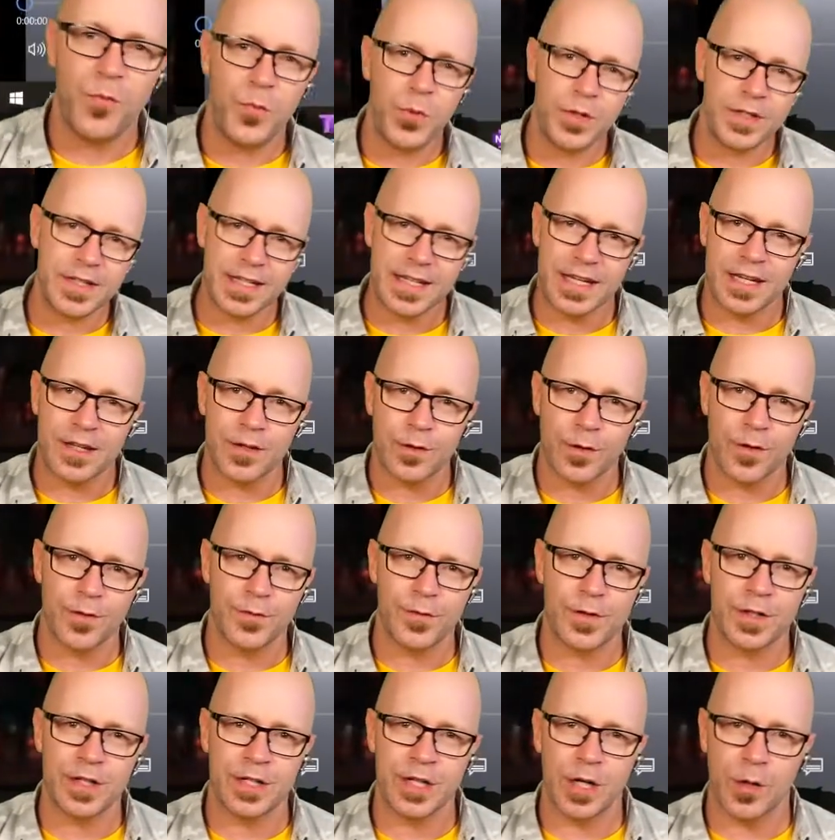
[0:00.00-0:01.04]
put together a
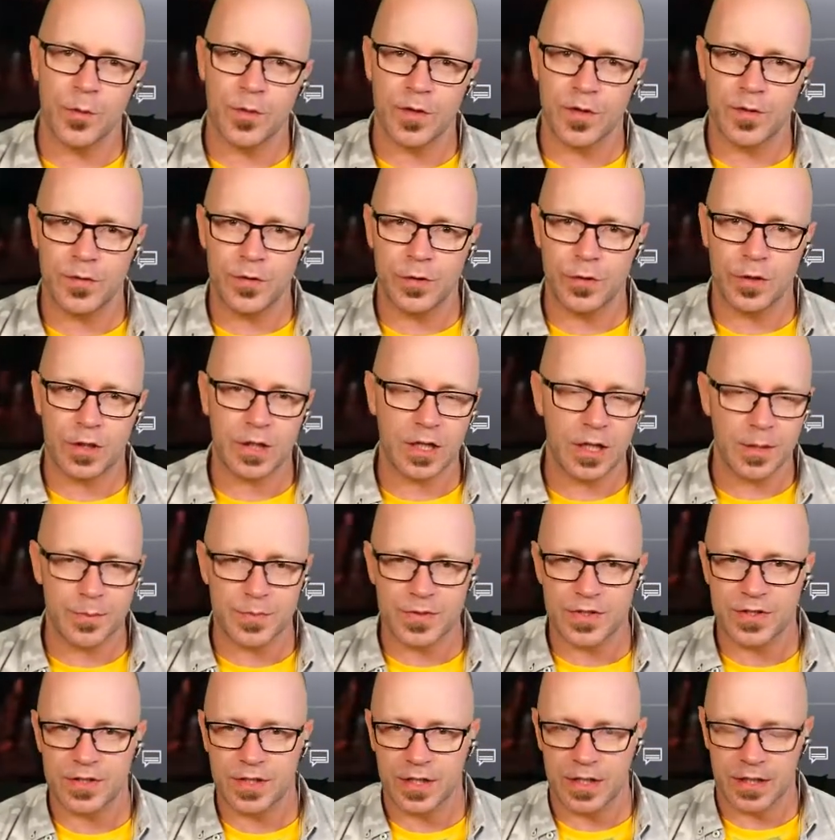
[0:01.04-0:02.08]
video with a few
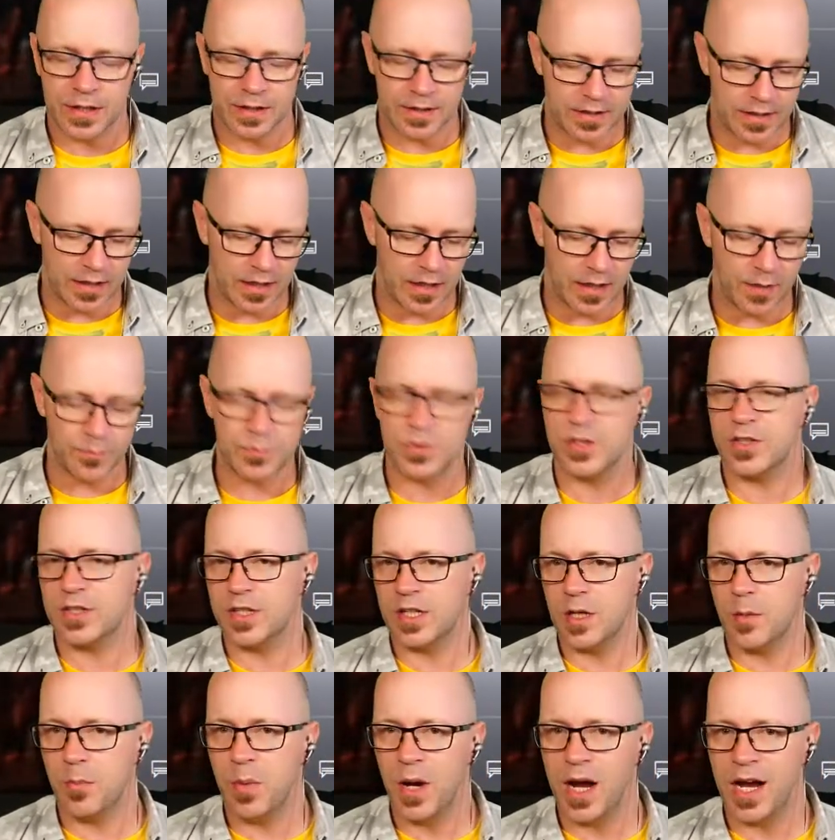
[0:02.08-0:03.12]
clips and I'm um, just
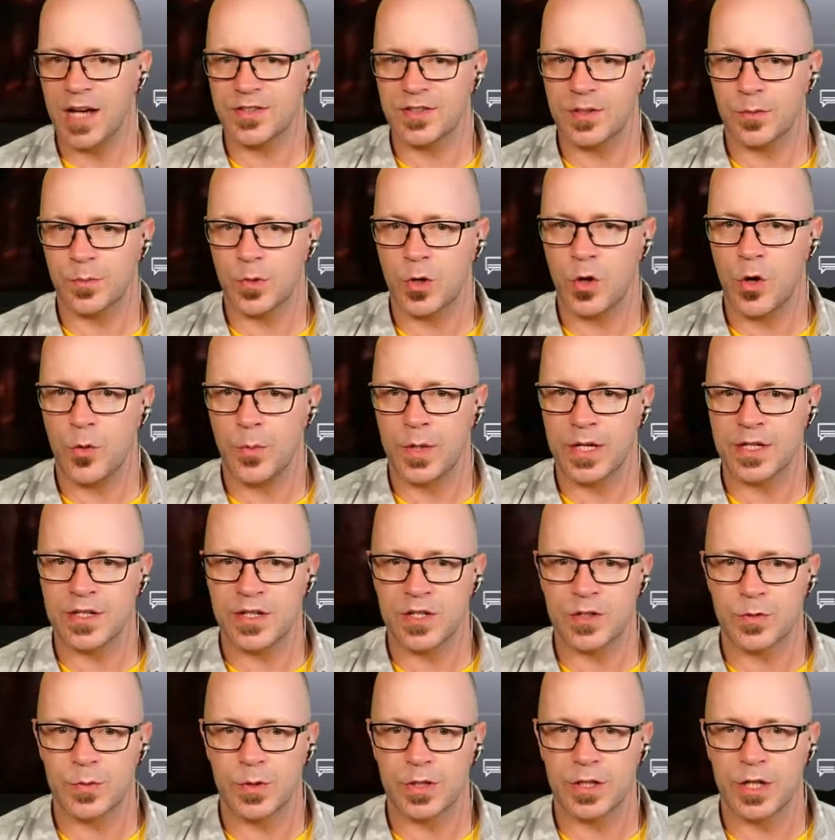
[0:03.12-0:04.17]
going to pass some comment
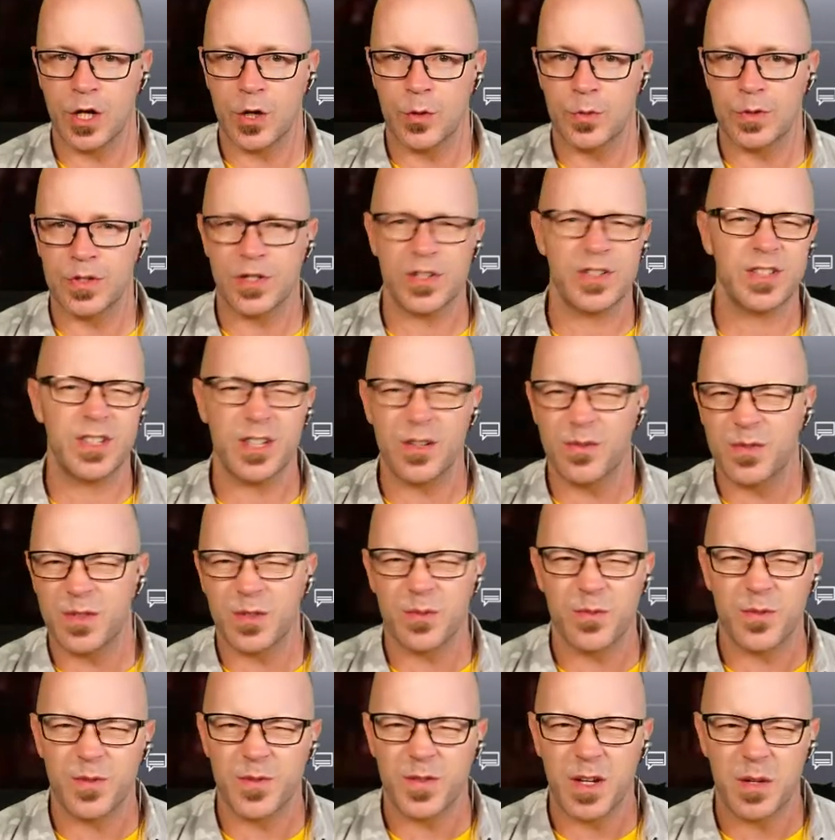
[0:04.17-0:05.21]
as we go and just give
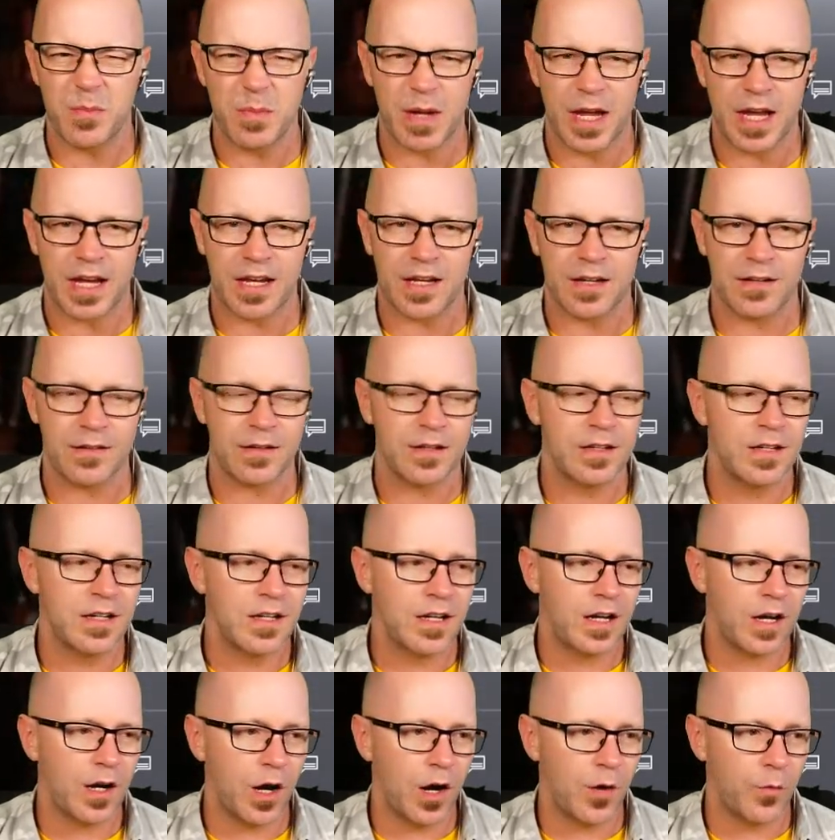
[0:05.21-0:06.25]
some feedback uh,
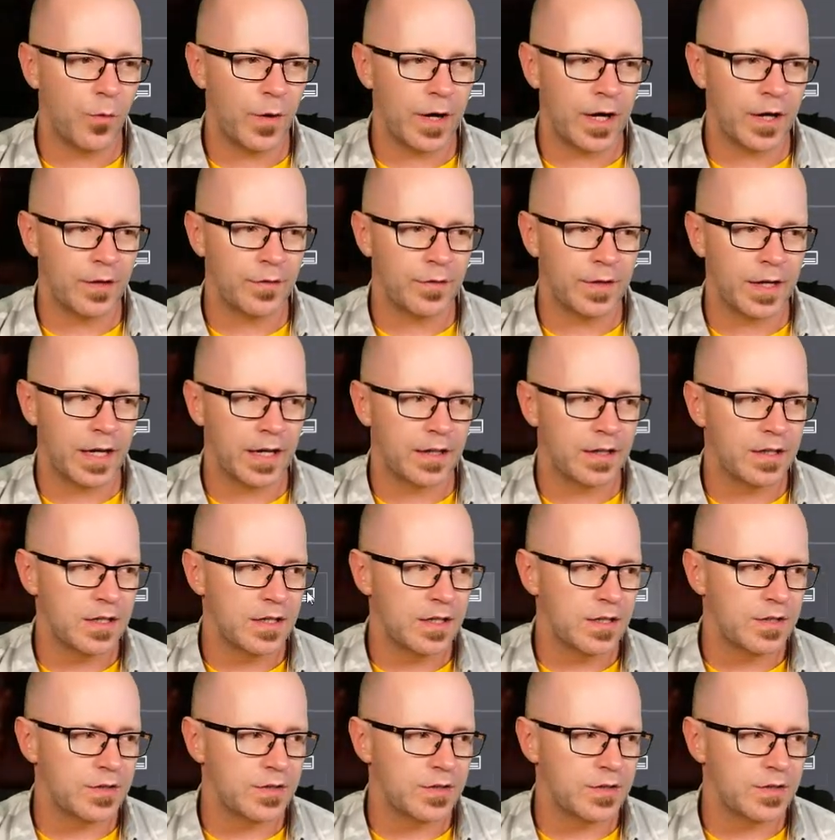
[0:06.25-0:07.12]
uh, around that.